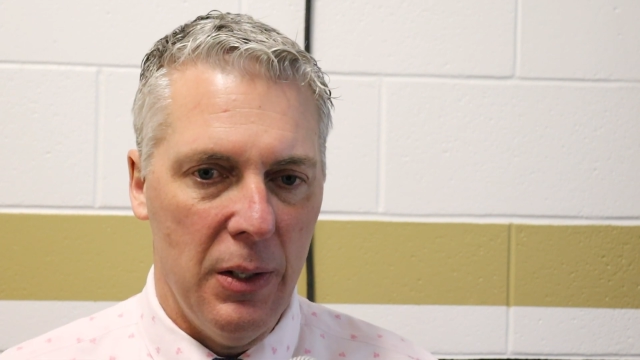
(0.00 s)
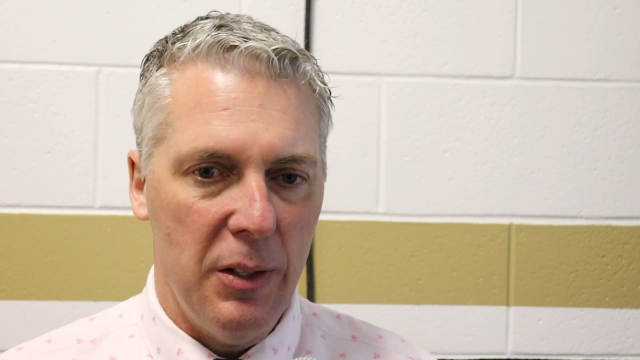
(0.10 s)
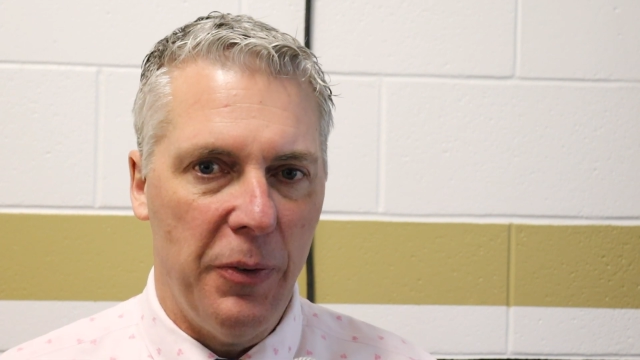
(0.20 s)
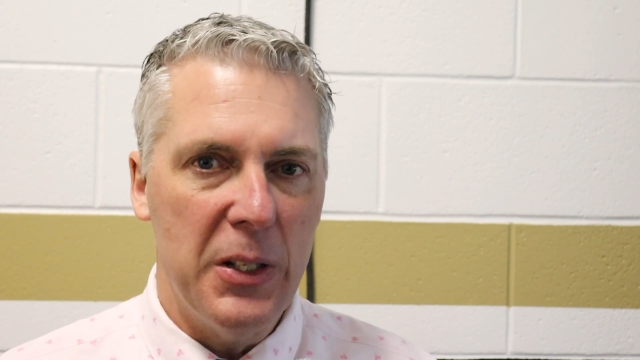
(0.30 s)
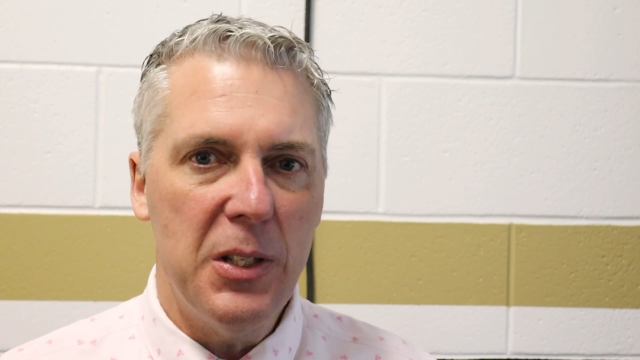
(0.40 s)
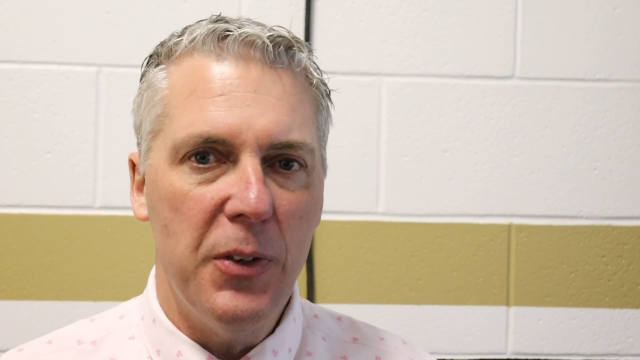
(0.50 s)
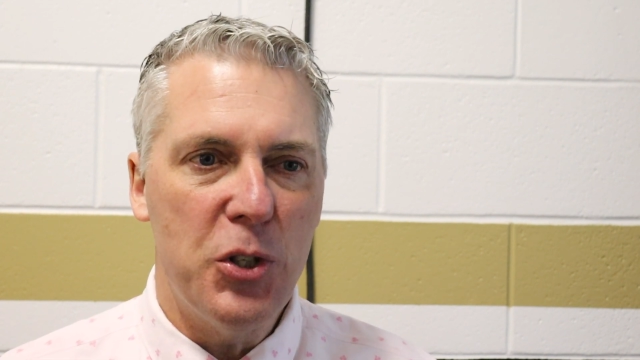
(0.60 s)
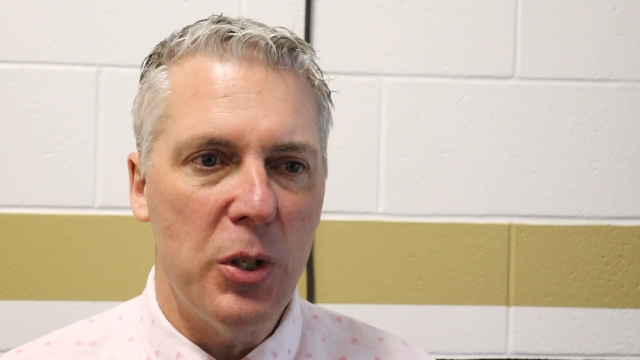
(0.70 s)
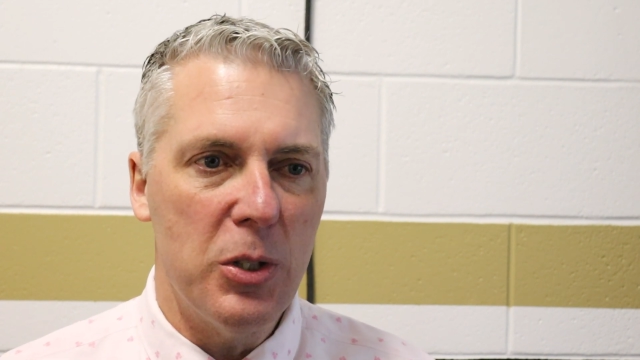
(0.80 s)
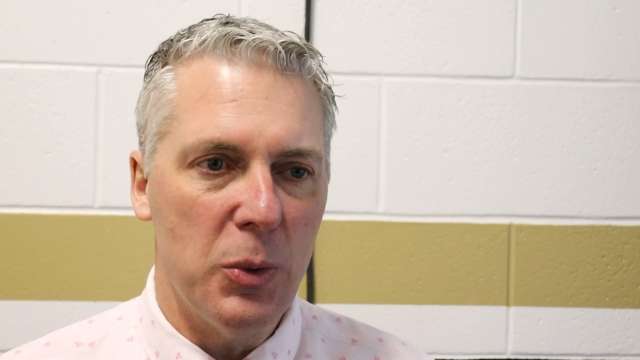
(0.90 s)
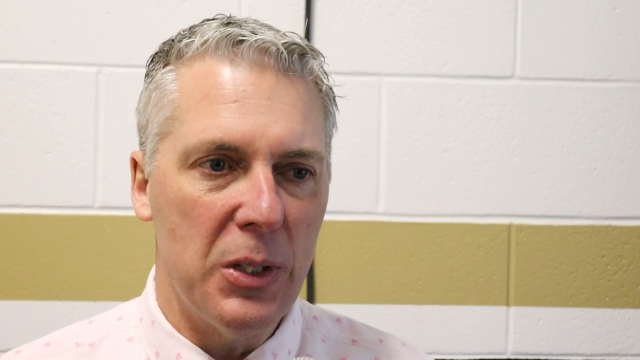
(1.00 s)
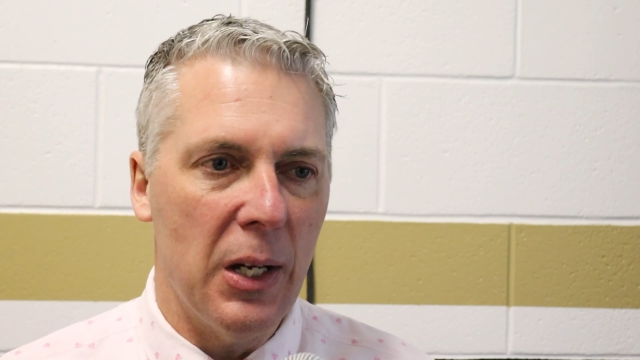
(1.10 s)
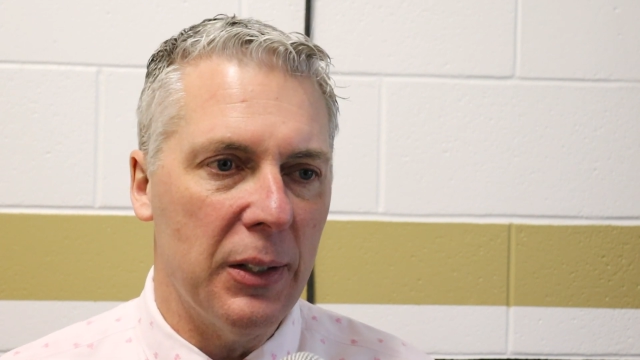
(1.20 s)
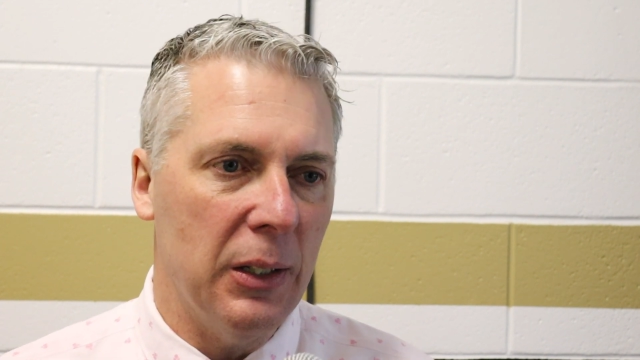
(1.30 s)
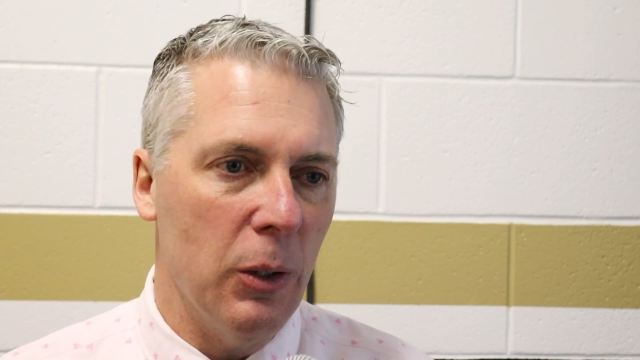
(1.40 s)
defensive issues was
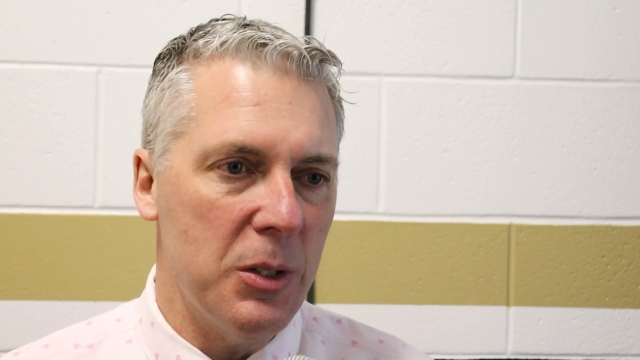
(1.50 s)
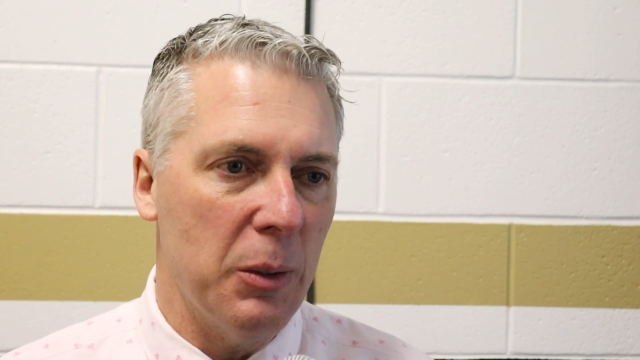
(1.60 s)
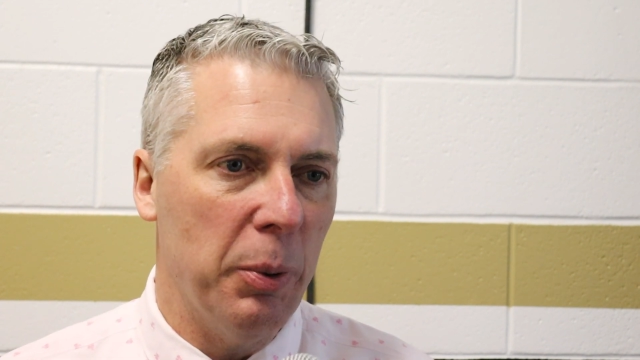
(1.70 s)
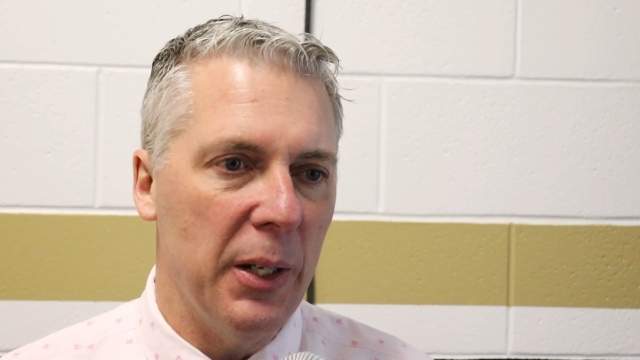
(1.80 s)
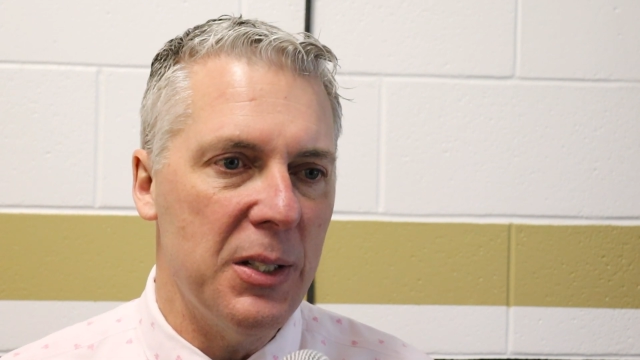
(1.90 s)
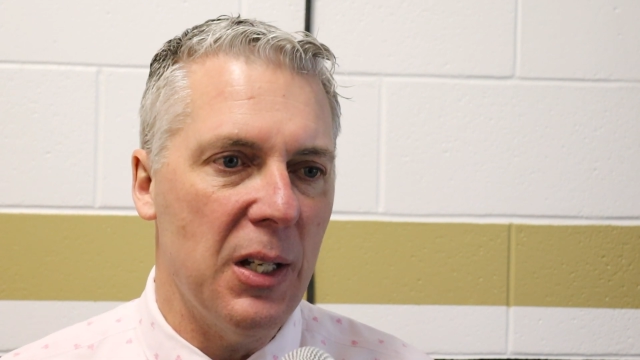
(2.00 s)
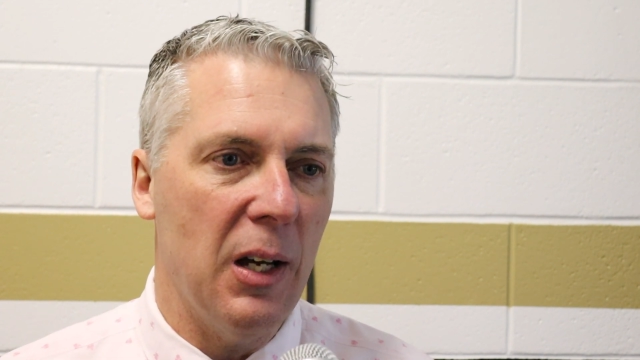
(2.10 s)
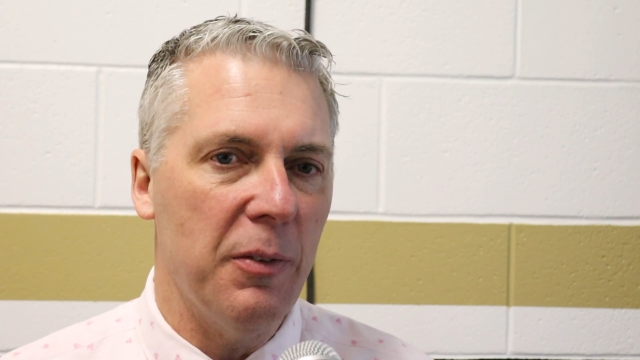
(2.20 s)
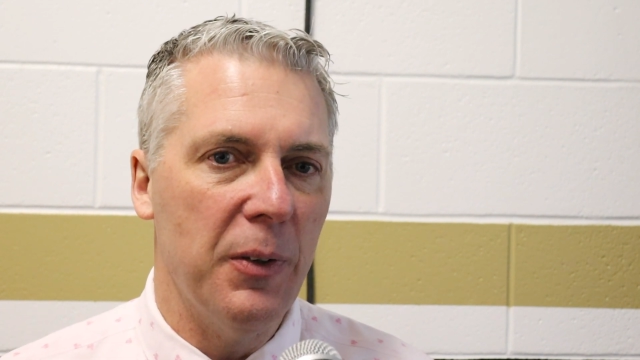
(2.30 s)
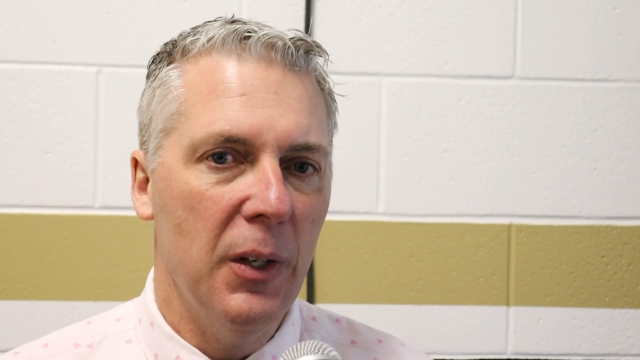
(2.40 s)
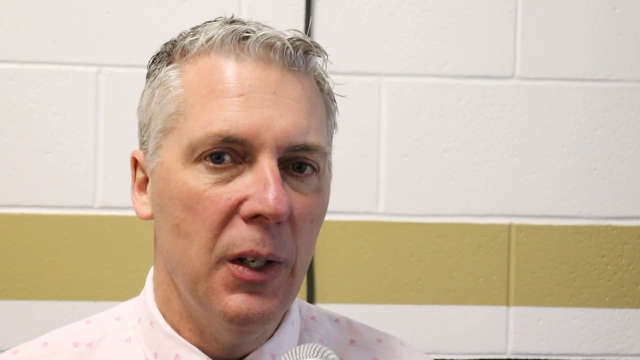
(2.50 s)
not closing plays off